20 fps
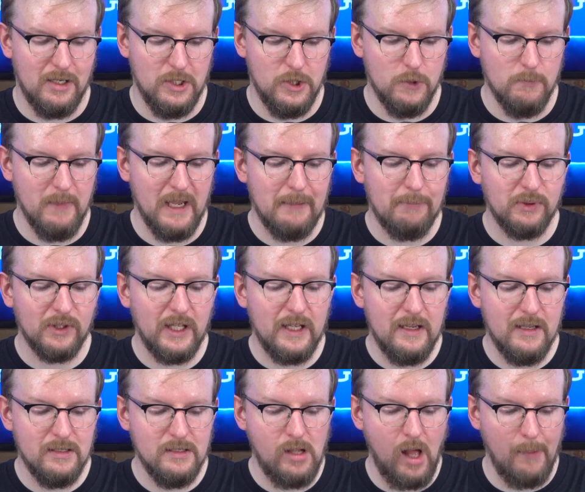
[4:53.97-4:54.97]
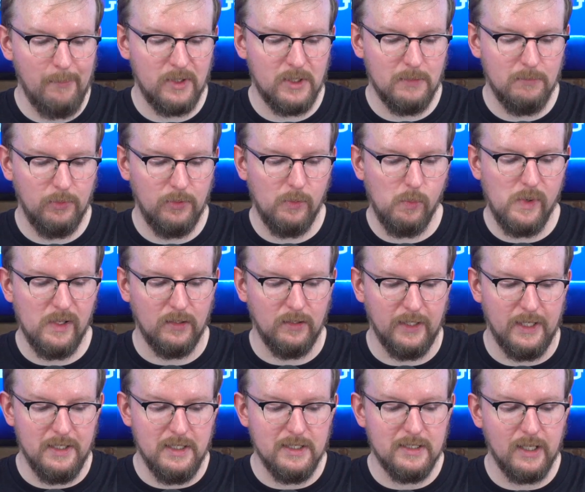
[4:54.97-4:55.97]
you may play Indomitable
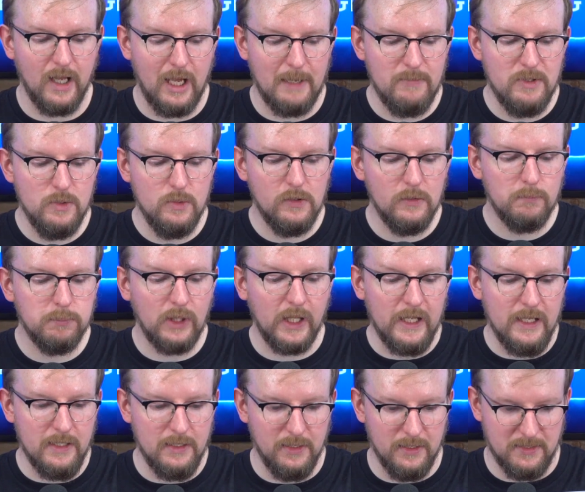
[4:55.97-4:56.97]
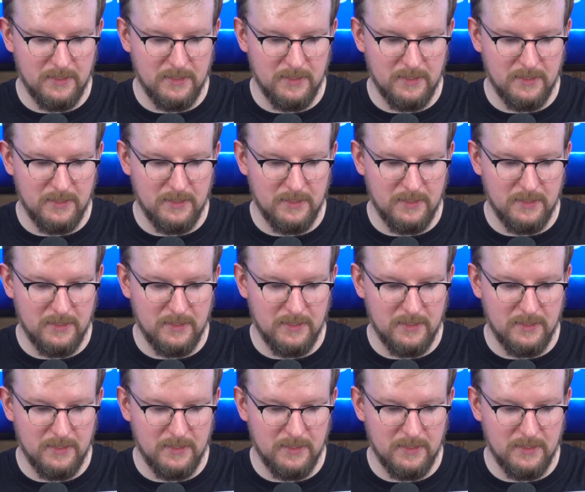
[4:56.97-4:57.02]
Will anytime you could play an